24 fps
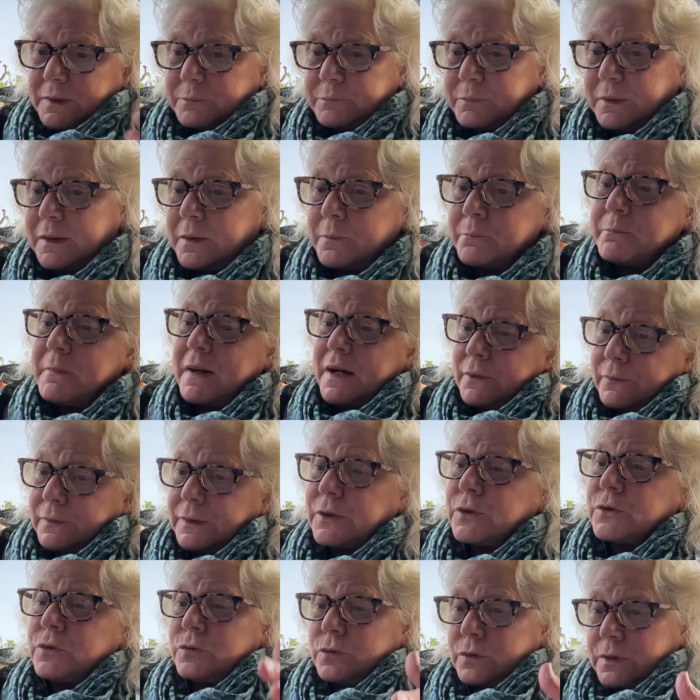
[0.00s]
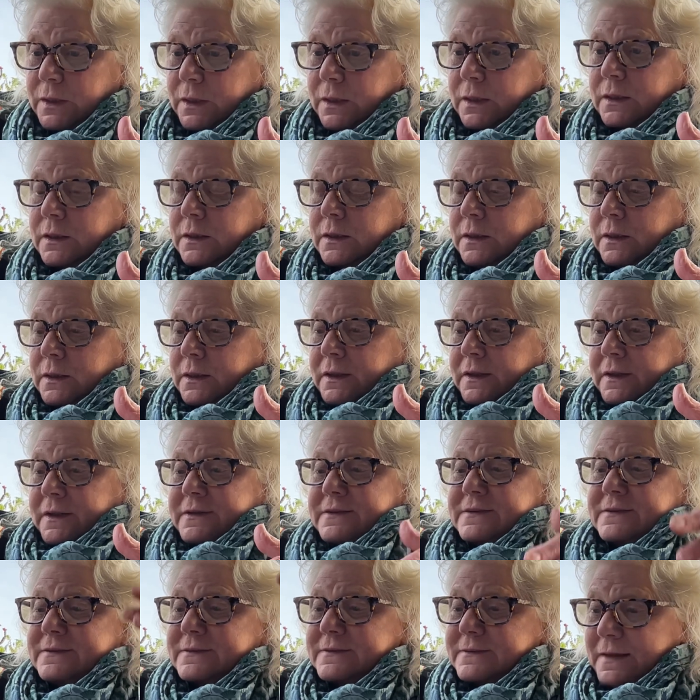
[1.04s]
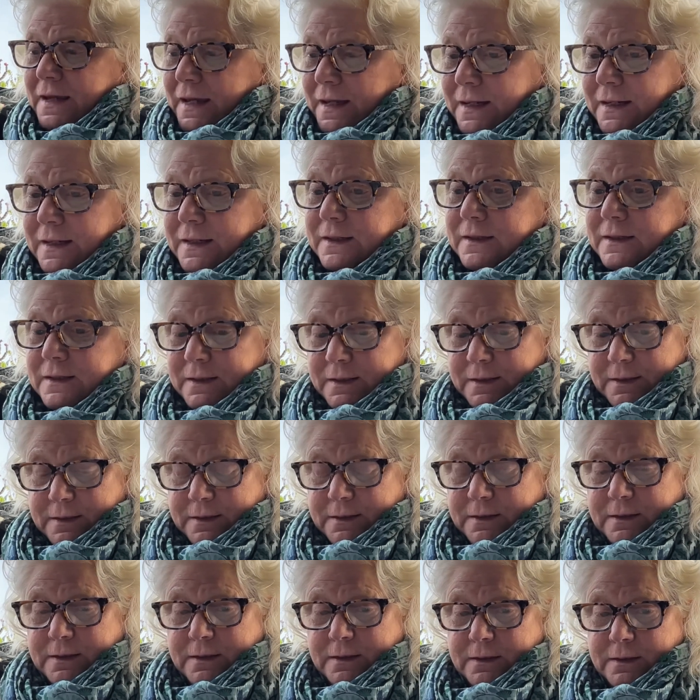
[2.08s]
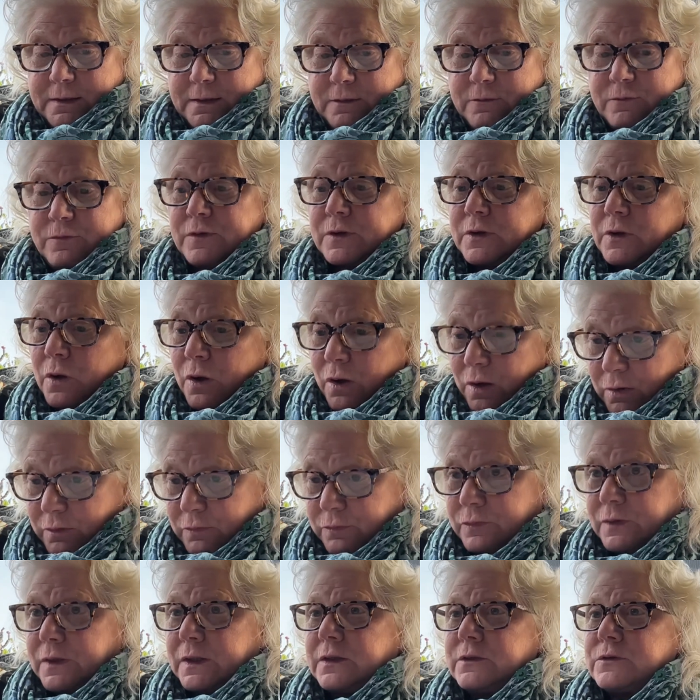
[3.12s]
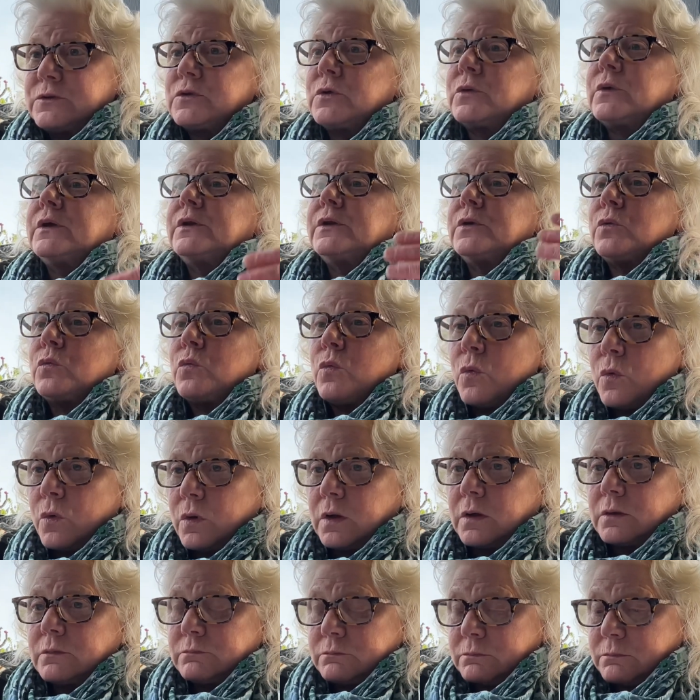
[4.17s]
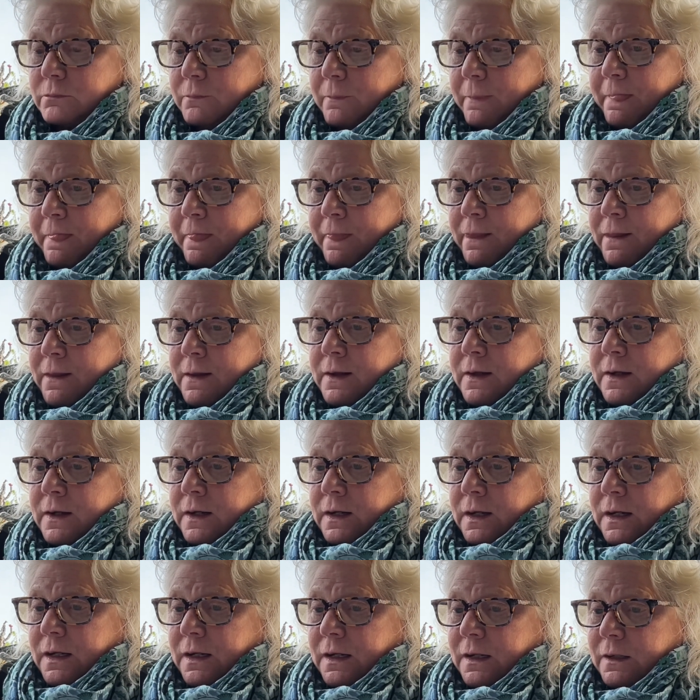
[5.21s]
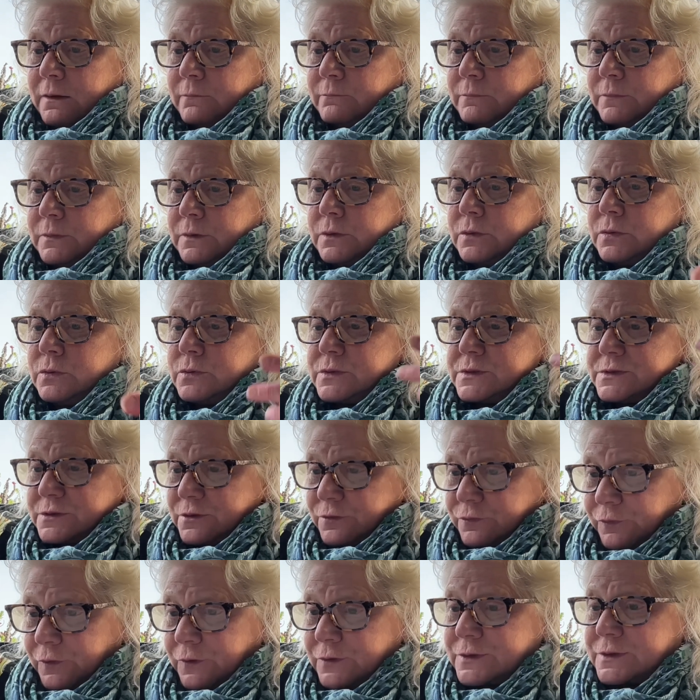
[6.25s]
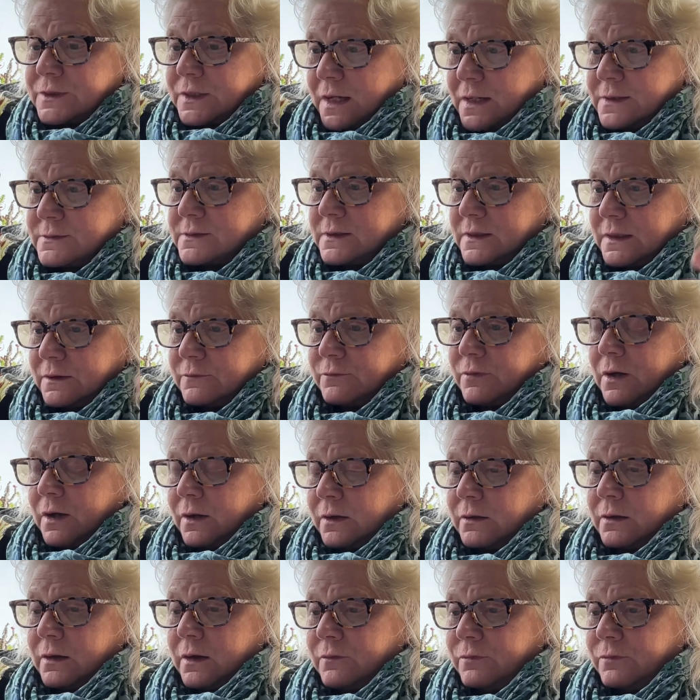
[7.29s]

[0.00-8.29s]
But Mary Cuda stayed in Vicalvi during the war, who was the first cousin of our